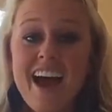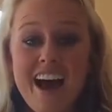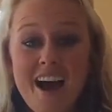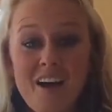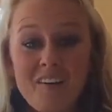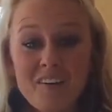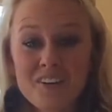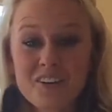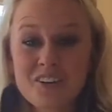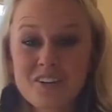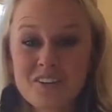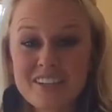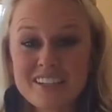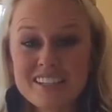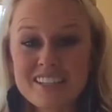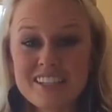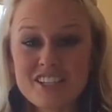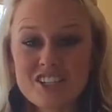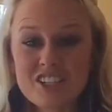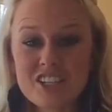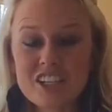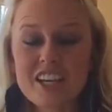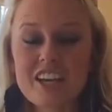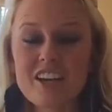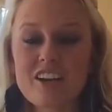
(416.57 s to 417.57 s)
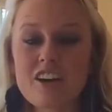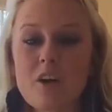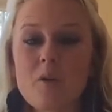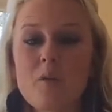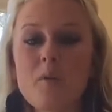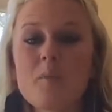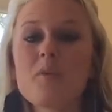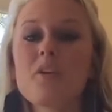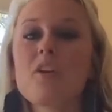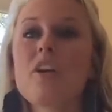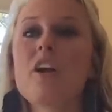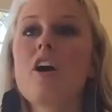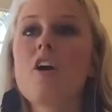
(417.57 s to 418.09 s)
I want to do an attention getter. I
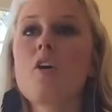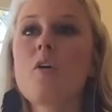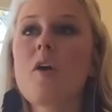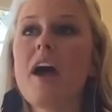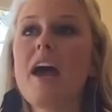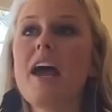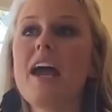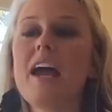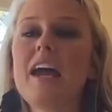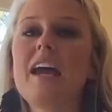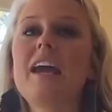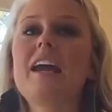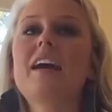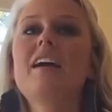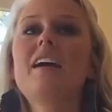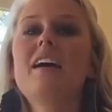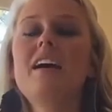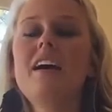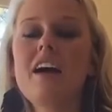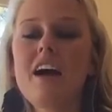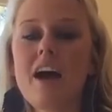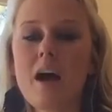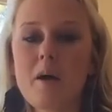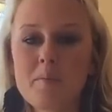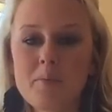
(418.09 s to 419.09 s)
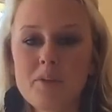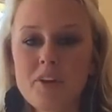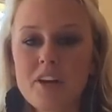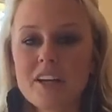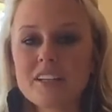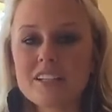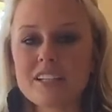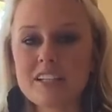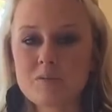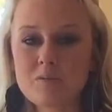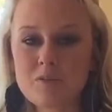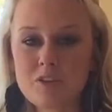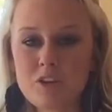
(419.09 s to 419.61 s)
want them to know, hey, I'm
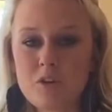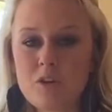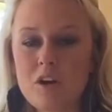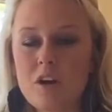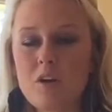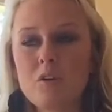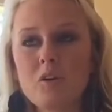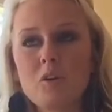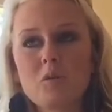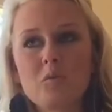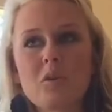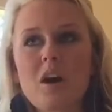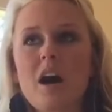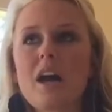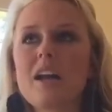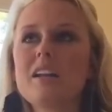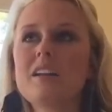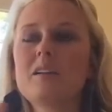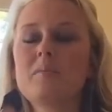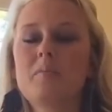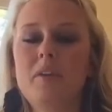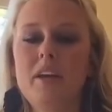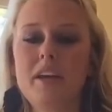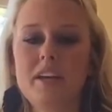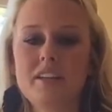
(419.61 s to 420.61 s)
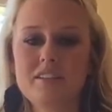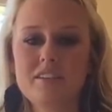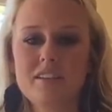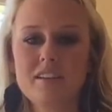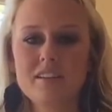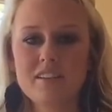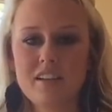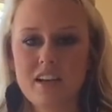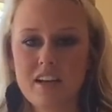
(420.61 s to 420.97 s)
plugged in with you. I don't go right into Plexus.